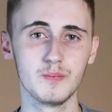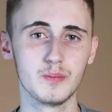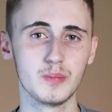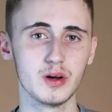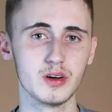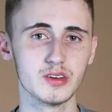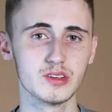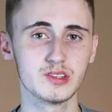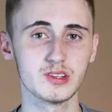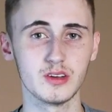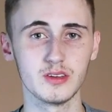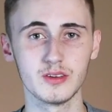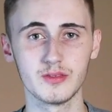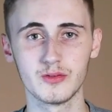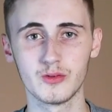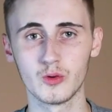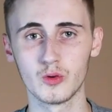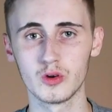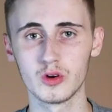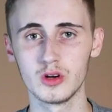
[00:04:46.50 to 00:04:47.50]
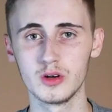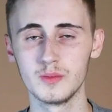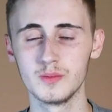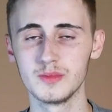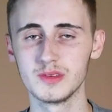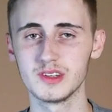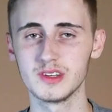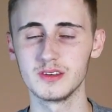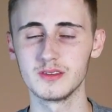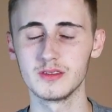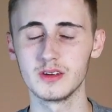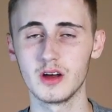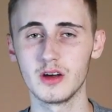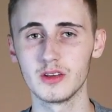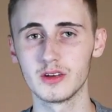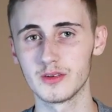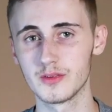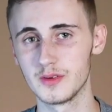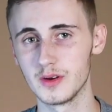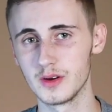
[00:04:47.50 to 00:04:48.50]
posts on the forums and
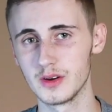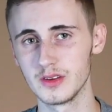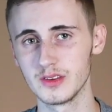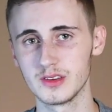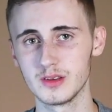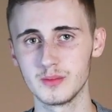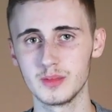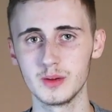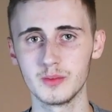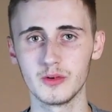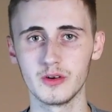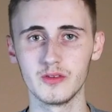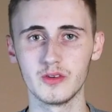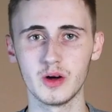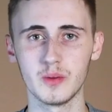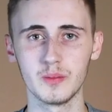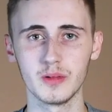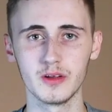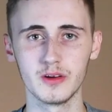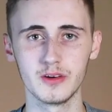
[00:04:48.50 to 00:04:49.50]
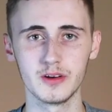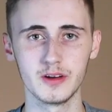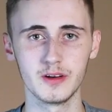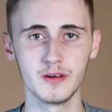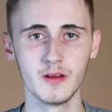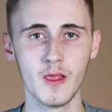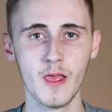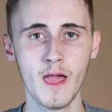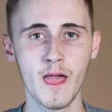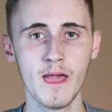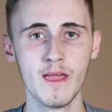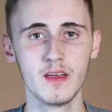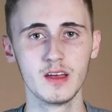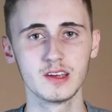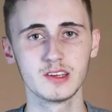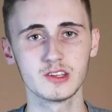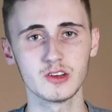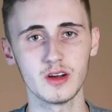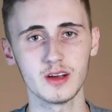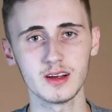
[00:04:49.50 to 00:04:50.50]
other photos that people have uploaded.
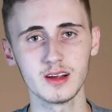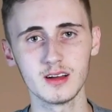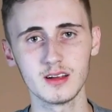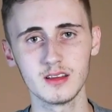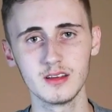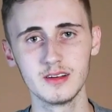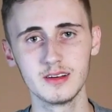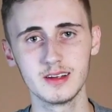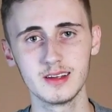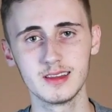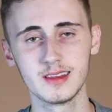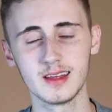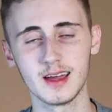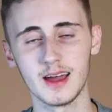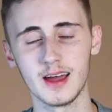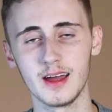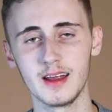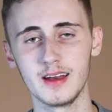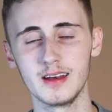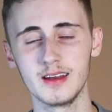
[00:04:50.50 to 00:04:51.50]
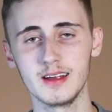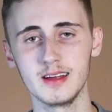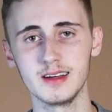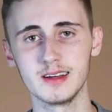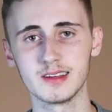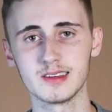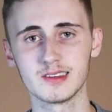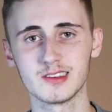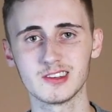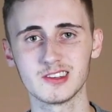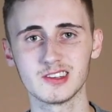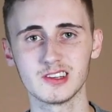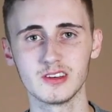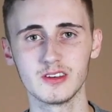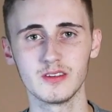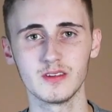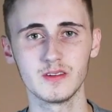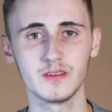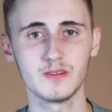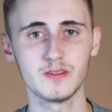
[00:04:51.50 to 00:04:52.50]
So I concluded that it's
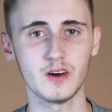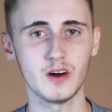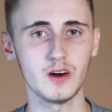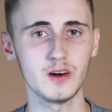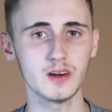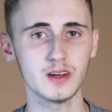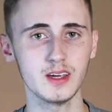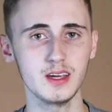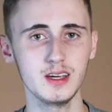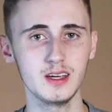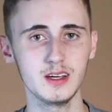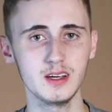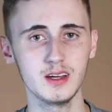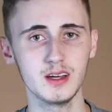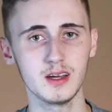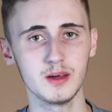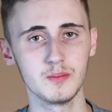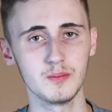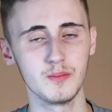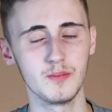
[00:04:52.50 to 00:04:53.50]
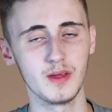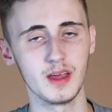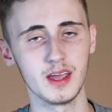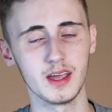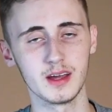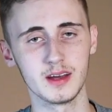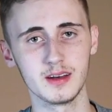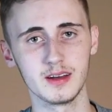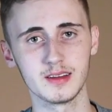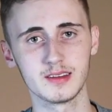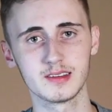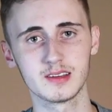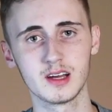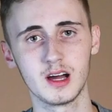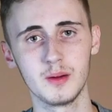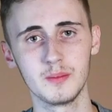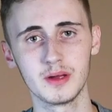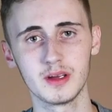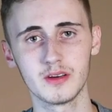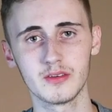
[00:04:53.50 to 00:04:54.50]
foggy and it's
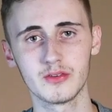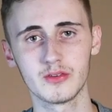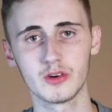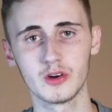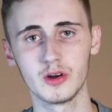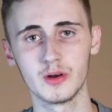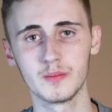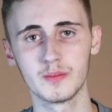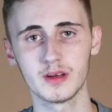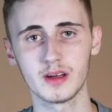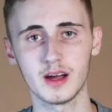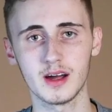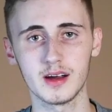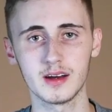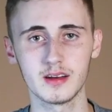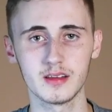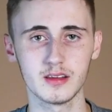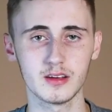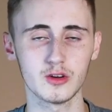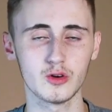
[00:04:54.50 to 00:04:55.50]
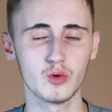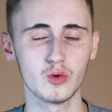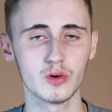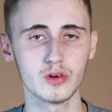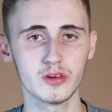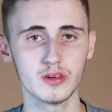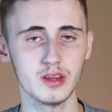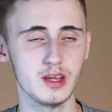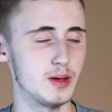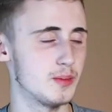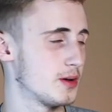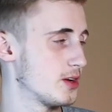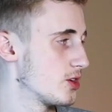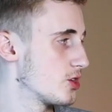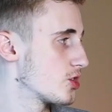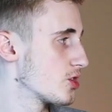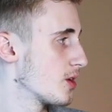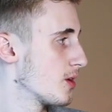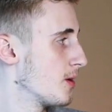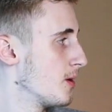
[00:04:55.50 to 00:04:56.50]
coming from kind of the corner of the
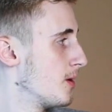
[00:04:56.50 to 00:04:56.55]
image.